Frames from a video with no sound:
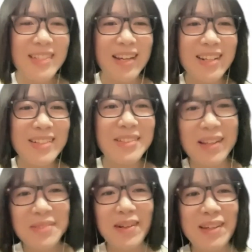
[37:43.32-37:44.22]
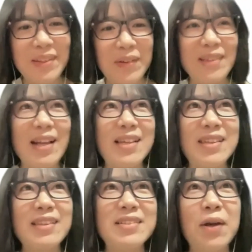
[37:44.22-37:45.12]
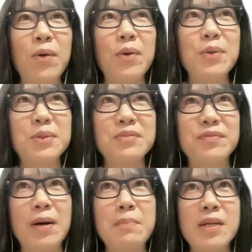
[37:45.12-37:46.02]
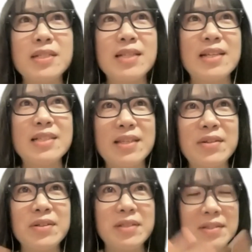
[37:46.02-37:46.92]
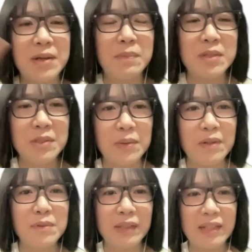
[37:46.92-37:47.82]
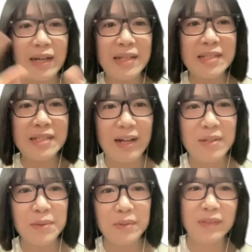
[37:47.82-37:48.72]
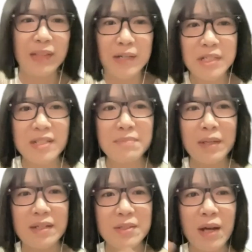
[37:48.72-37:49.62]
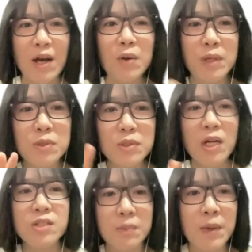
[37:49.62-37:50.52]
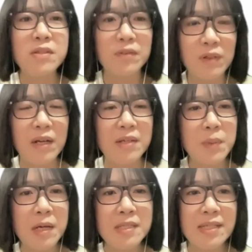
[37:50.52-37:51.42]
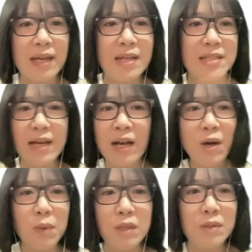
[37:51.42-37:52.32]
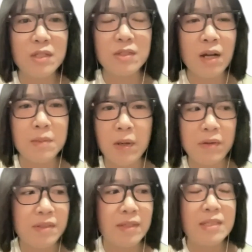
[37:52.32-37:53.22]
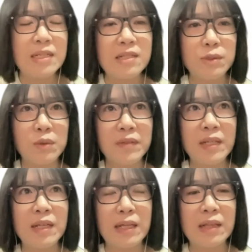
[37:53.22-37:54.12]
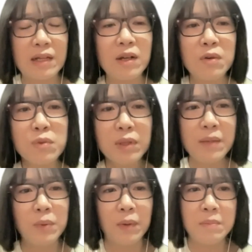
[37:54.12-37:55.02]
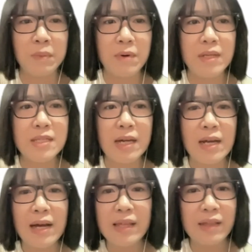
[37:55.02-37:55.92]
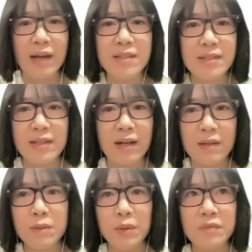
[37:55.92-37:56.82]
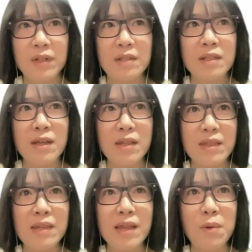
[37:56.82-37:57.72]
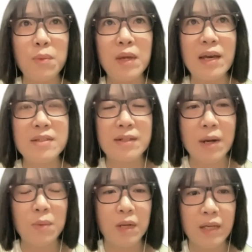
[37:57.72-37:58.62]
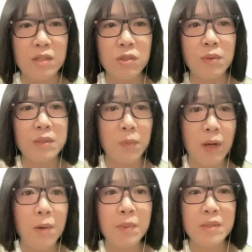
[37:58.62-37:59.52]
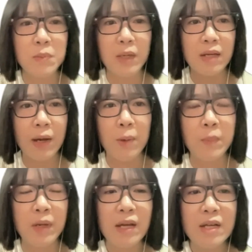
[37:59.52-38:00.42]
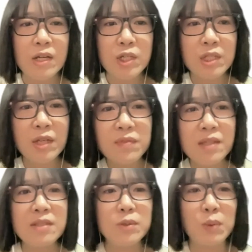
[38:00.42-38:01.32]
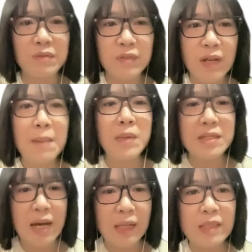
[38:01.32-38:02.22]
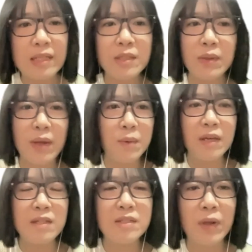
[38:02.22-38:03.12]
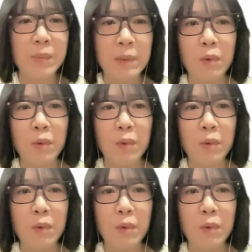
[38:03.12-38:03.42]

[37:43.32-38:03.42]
exciting. So that's why, I think this whole sort of meta science theory is coming to a really nice sort of collection, because we do touch upon different aspects. And what you just talked about is indeed sort of hitting a really important point. I think that's sort of a thing that we as a network can do as well, because we can help shift this sort of mentality so that we can develop a